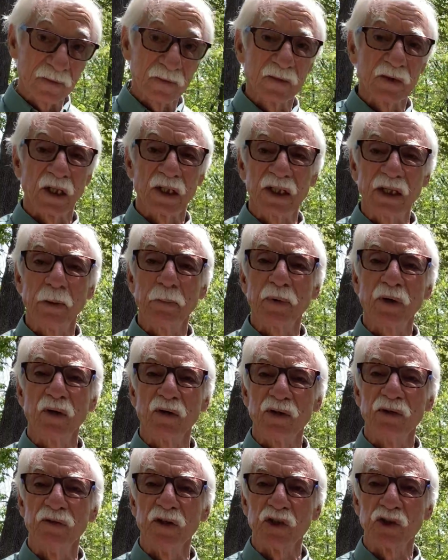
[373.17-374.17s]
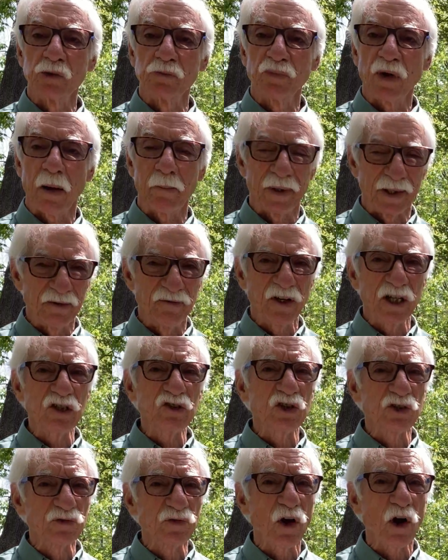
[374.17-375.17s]
The typical division problem. And
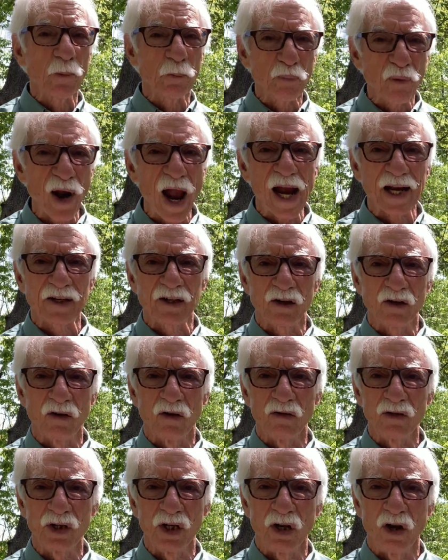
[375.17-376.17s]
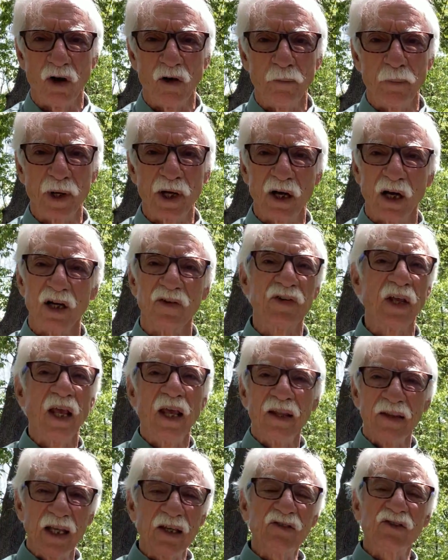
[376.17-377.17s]
division is very practical, you know, because
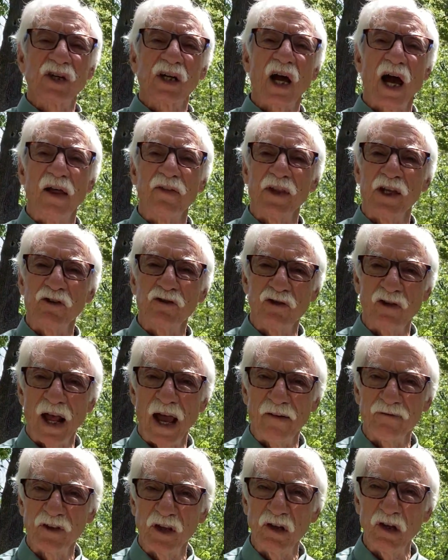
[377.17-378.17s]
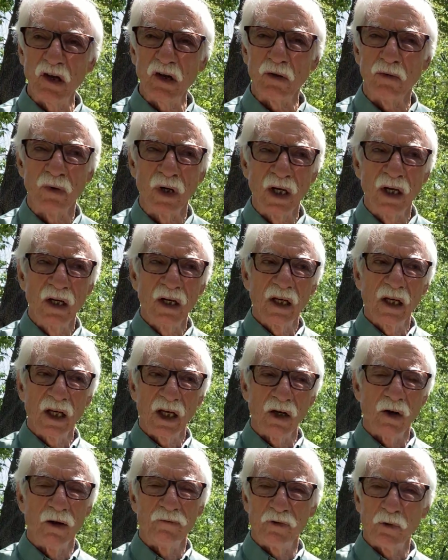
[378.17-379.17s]
these are the kind of things you'd have to do.
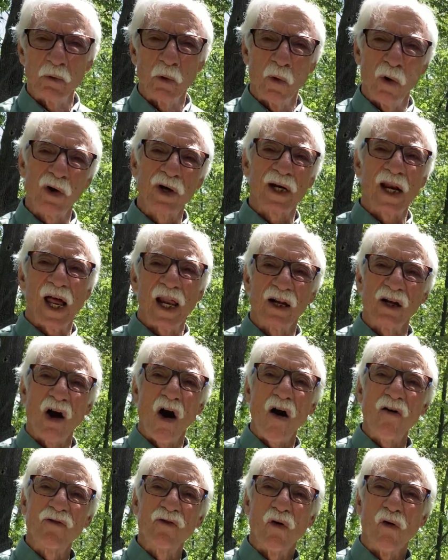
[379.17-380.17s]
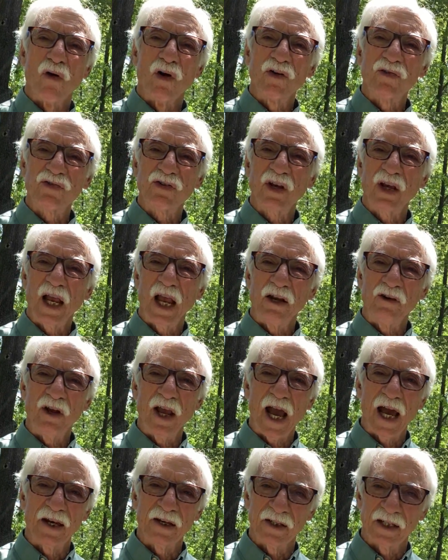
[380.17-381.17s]
You know, if you were working at a golf course and you
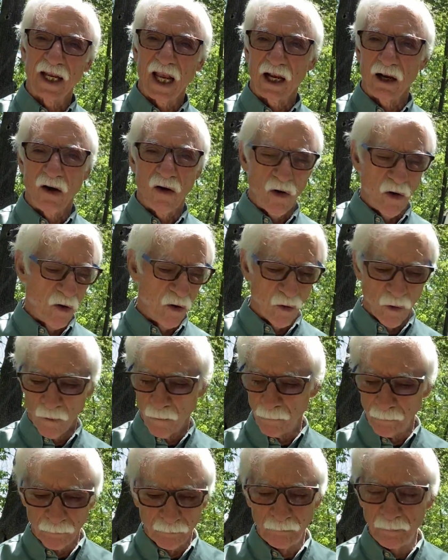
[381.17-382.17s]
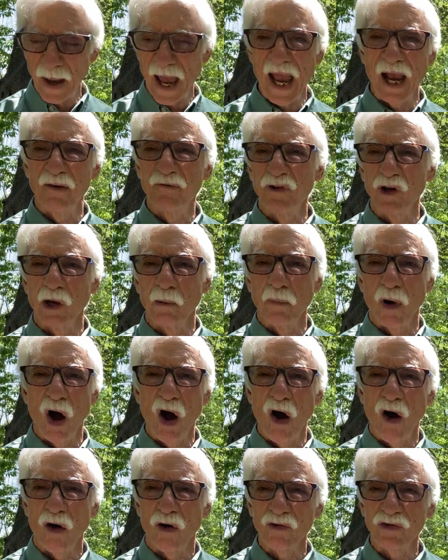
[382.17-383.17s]
had to take a whole bag full of
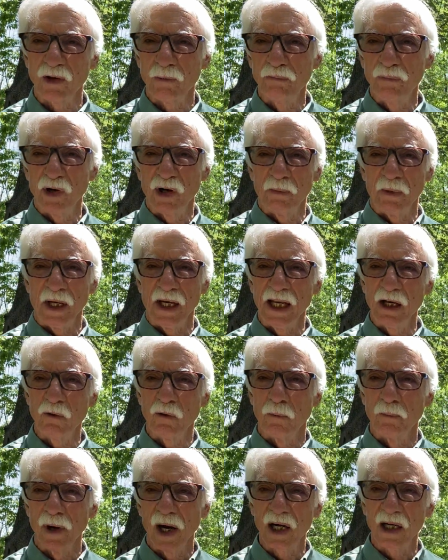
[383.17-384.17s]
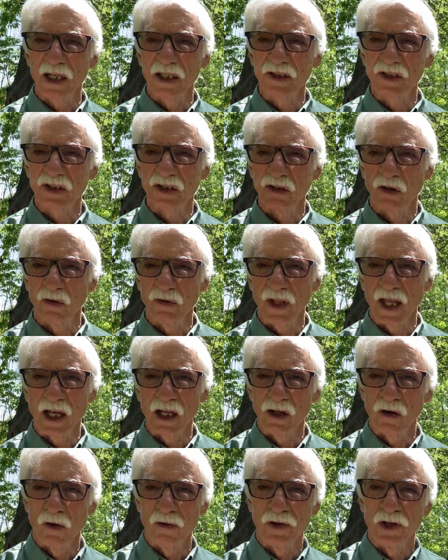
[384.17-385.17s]
balls and put them in equal buckets so they
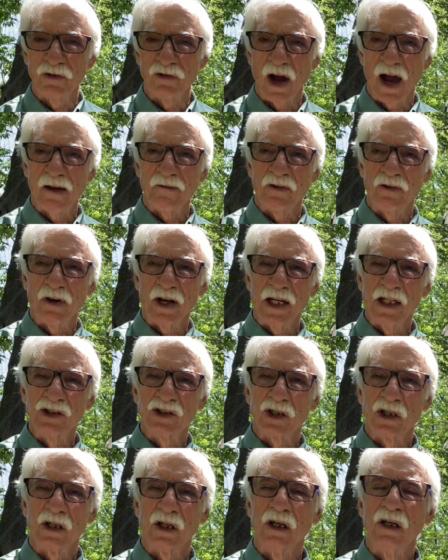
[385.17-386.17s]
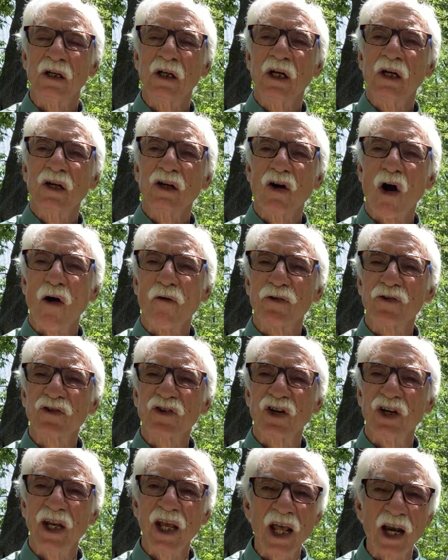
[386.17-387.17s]
could go to the driving range and the golfers
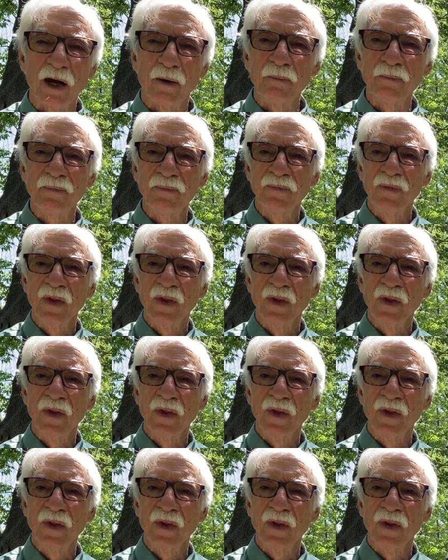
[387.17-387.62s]
could hit them,